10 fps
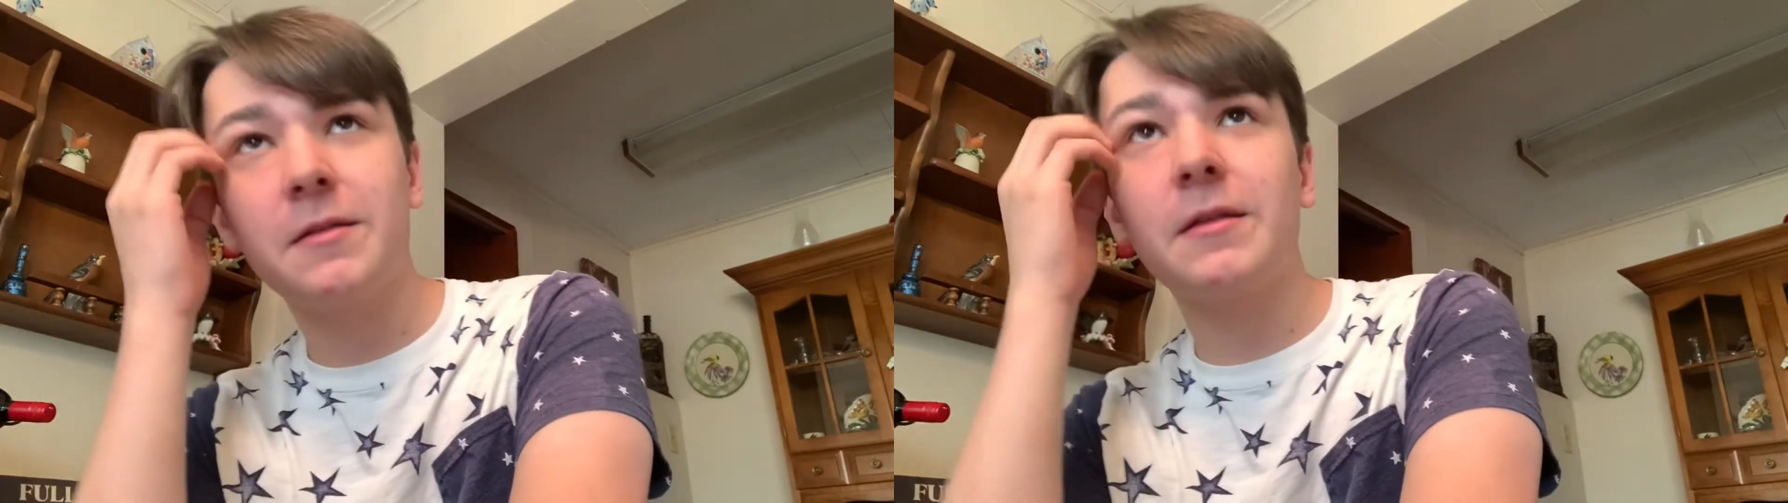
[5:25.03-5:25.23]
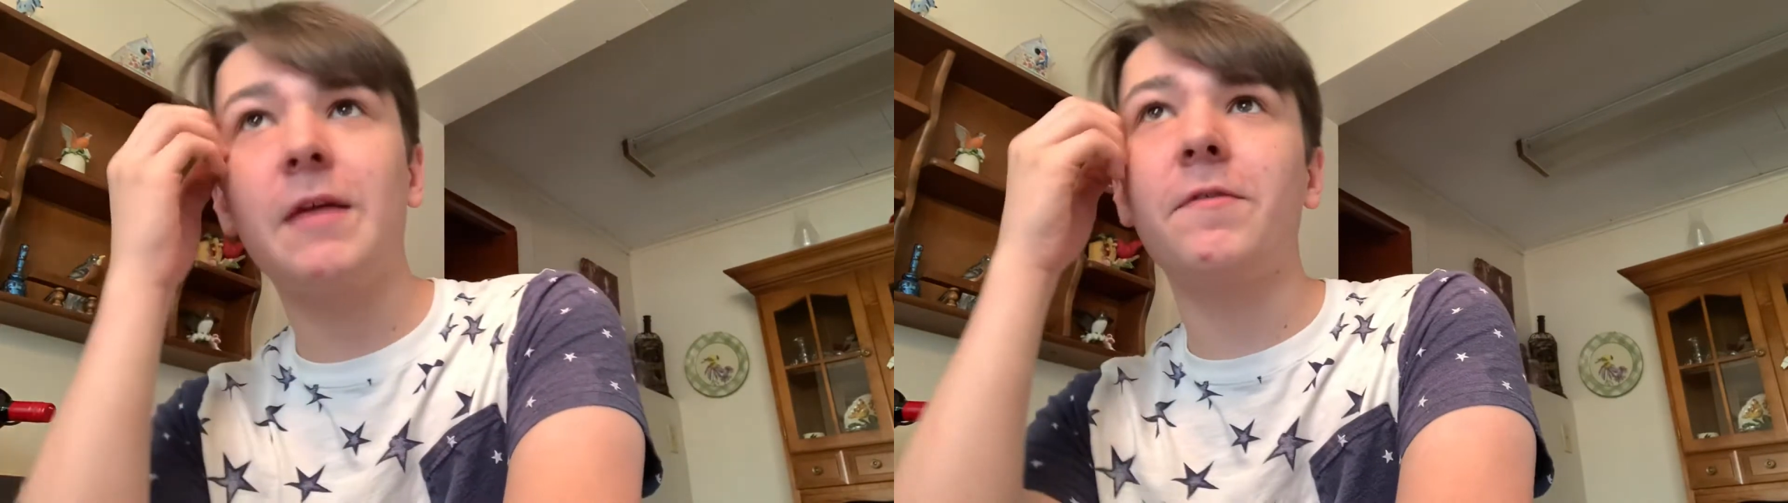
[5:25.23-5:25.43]

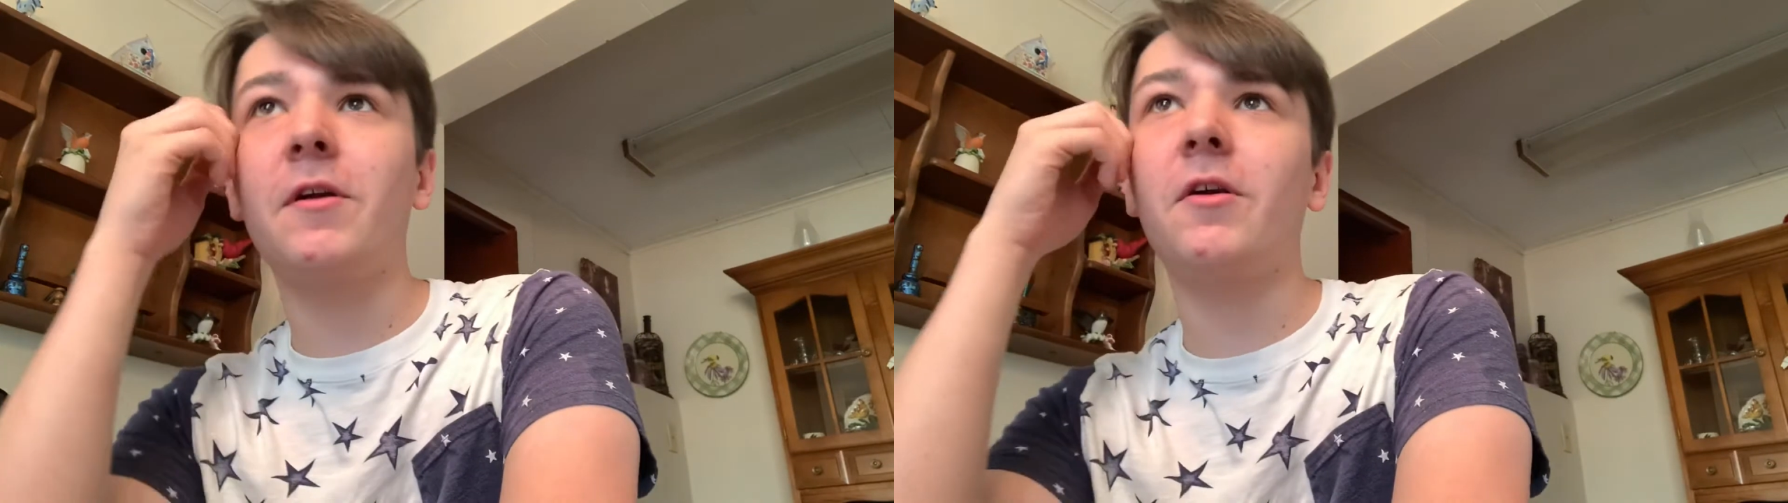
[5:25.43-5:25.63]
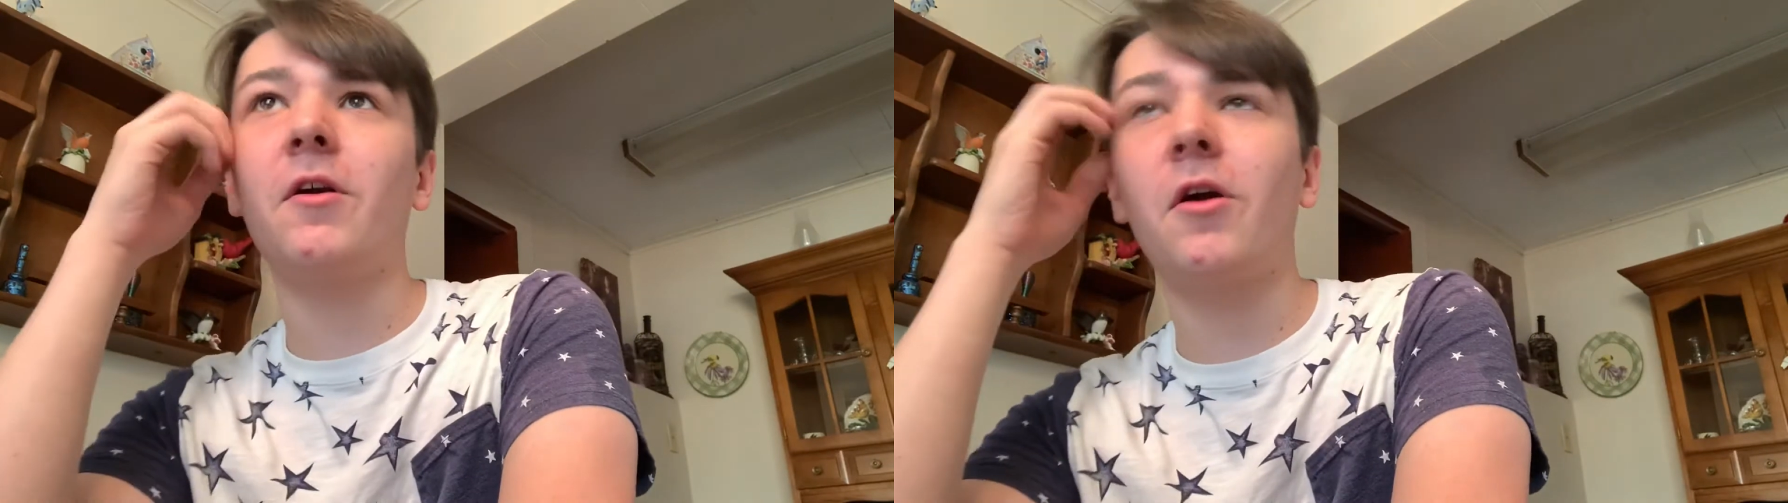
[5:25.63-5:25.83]
If
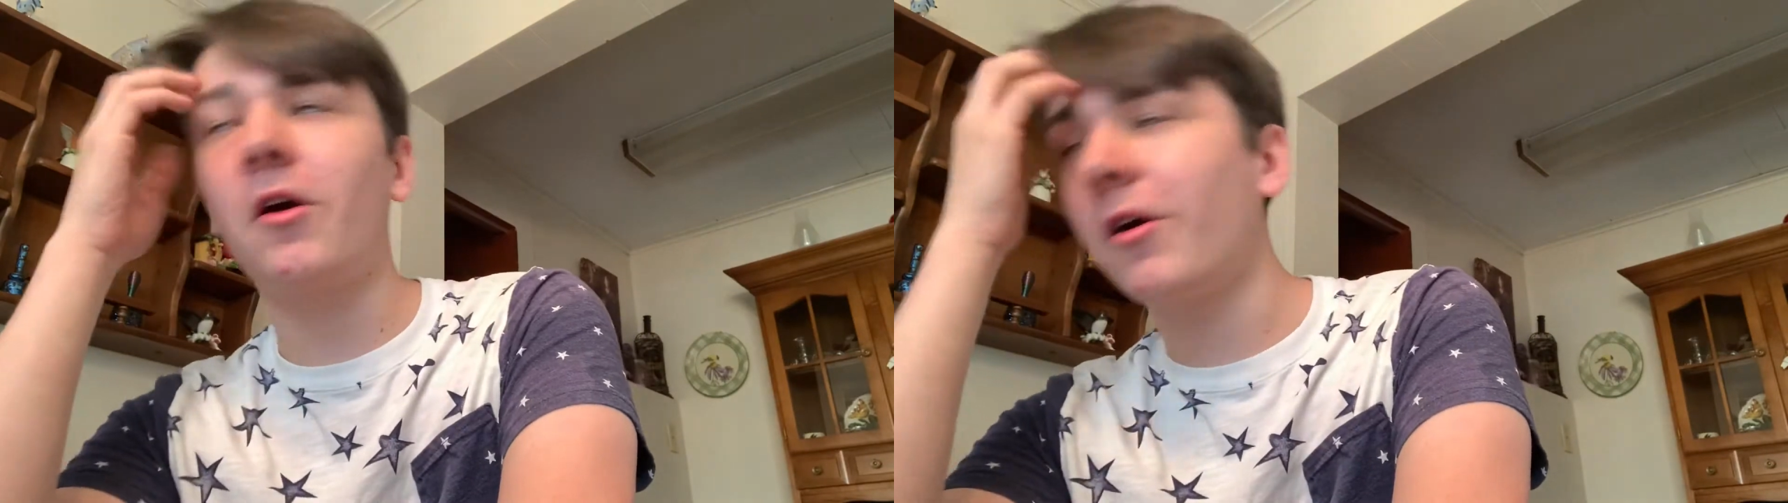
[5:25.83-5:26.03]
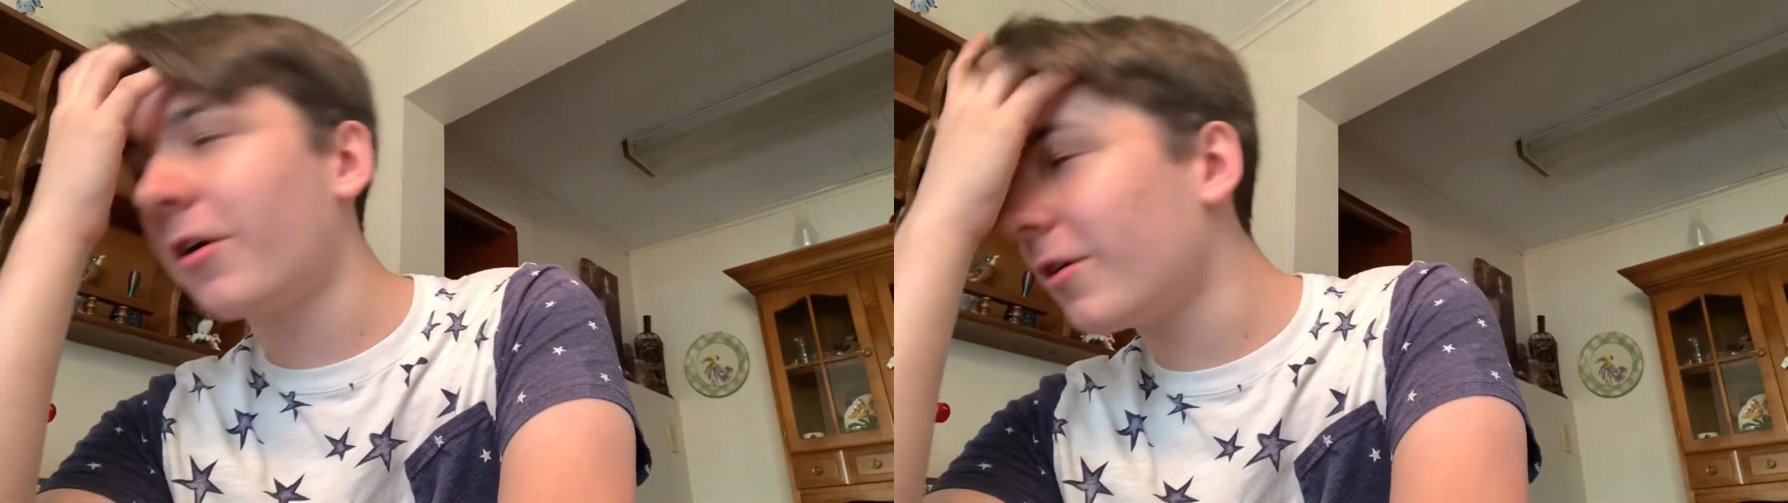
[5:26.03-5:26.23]
there
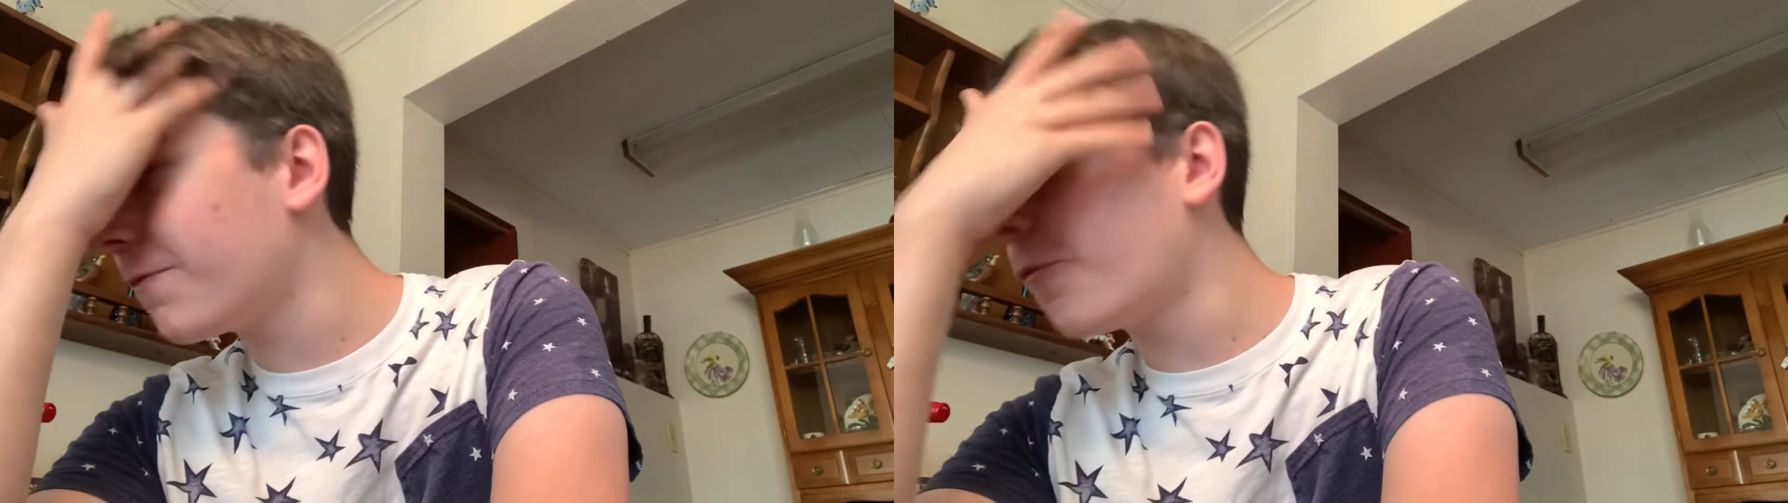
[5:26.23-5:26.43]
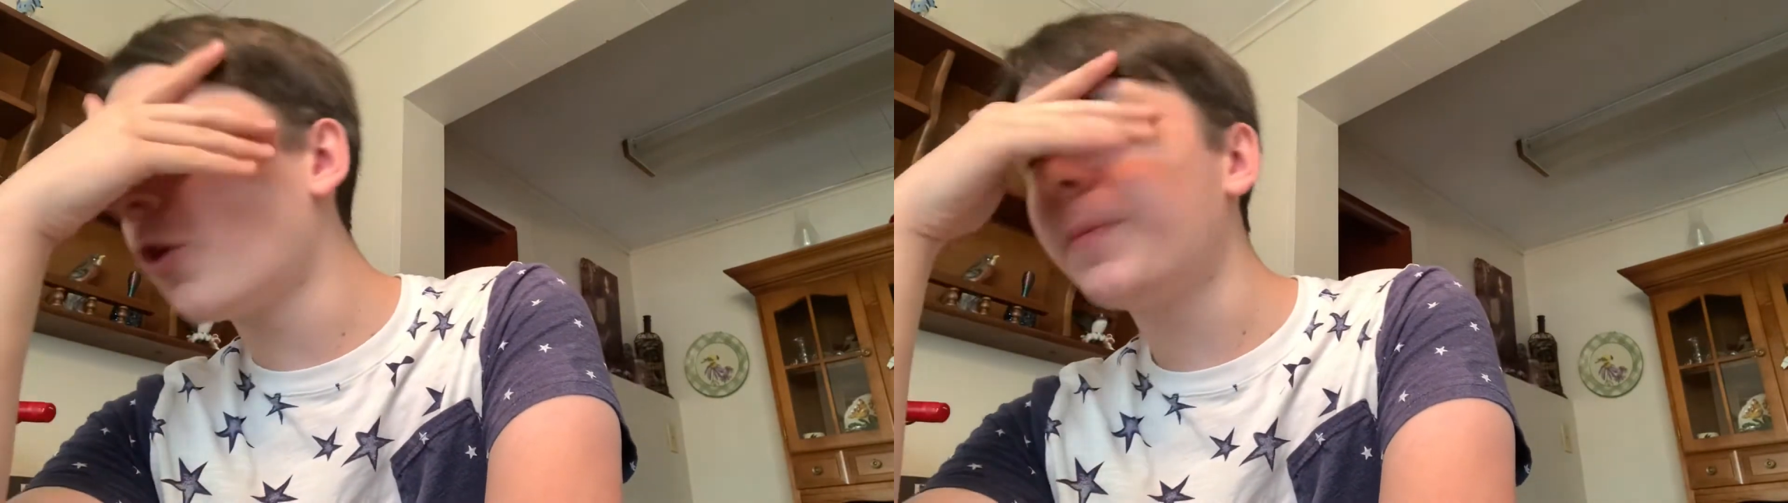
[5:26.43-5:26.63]
are
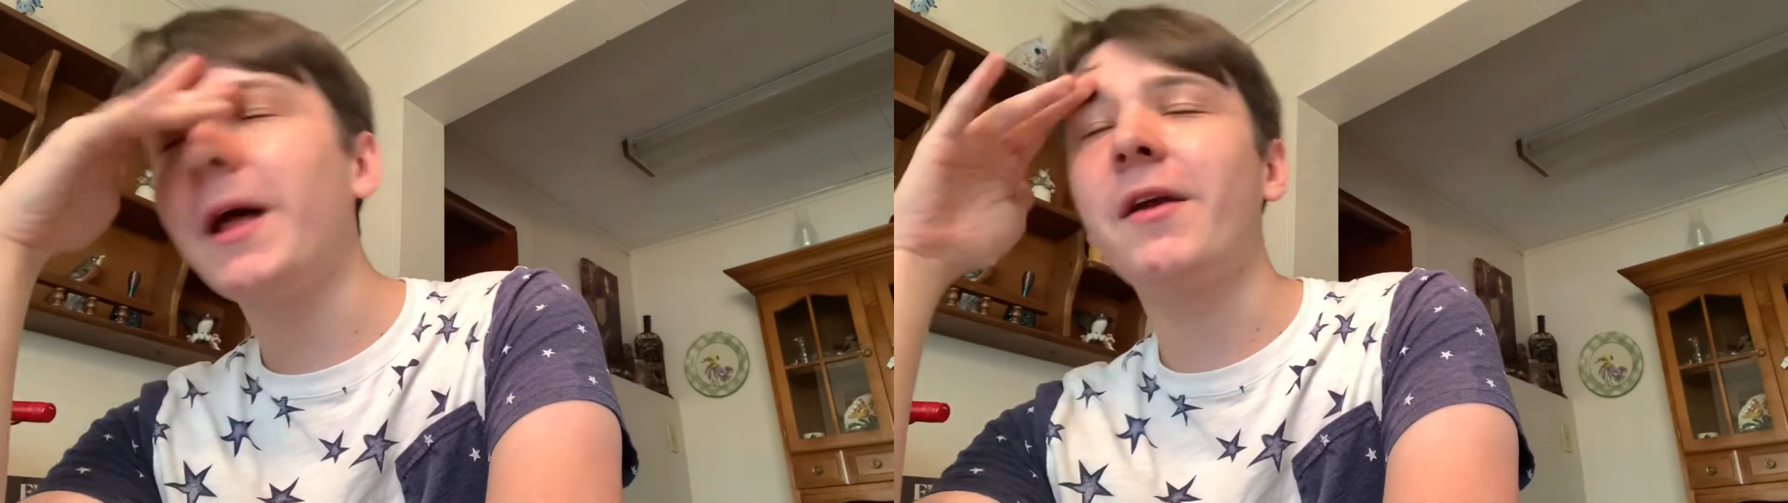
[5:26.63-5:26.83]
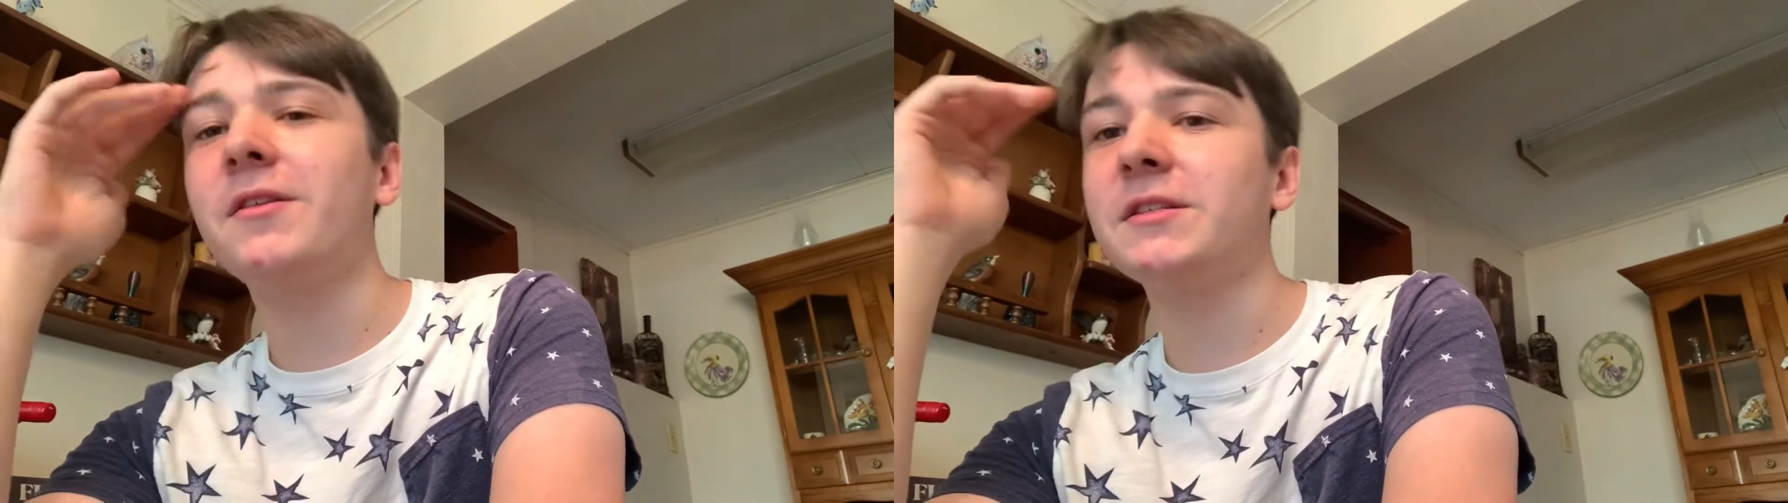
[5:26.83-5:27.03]
4
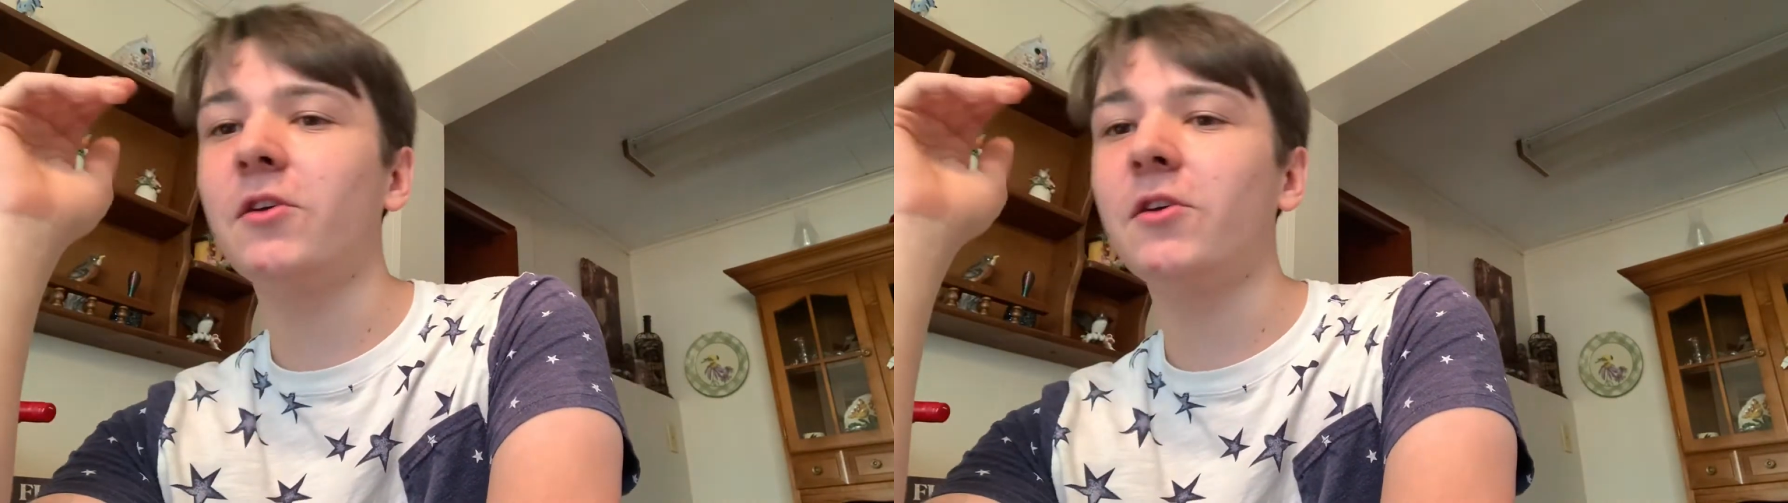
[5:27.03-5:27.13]
players,